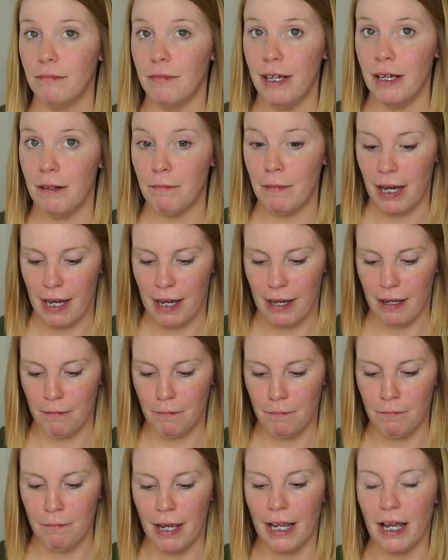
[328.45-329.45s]
in my
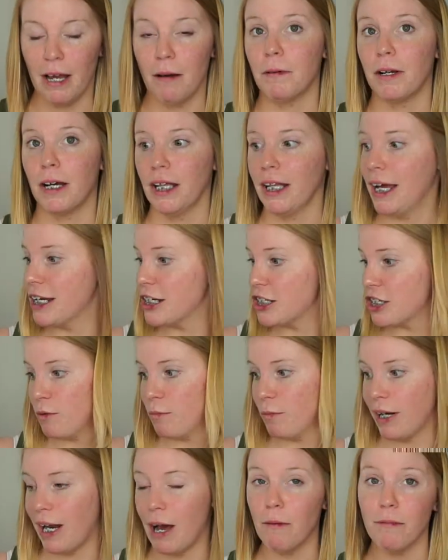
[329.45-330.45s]
makeup collection
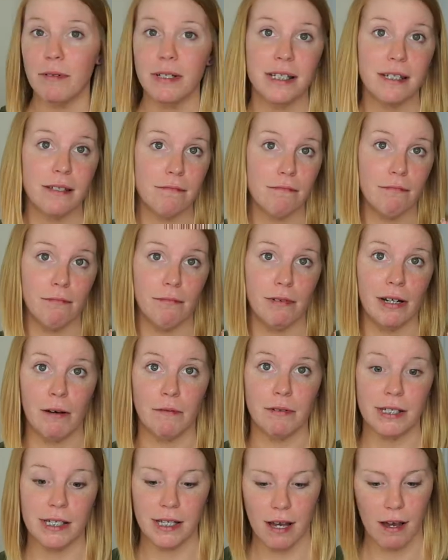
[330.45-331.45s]
when I
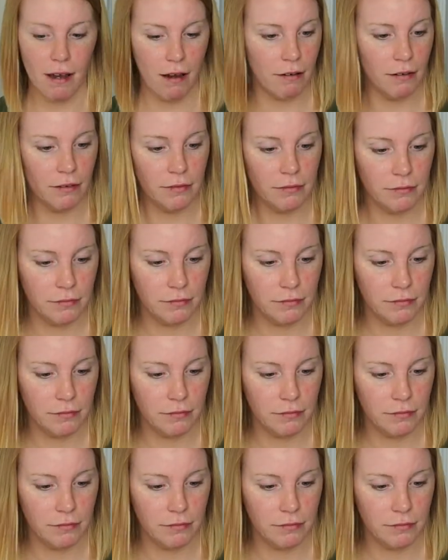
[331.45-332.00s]
was young.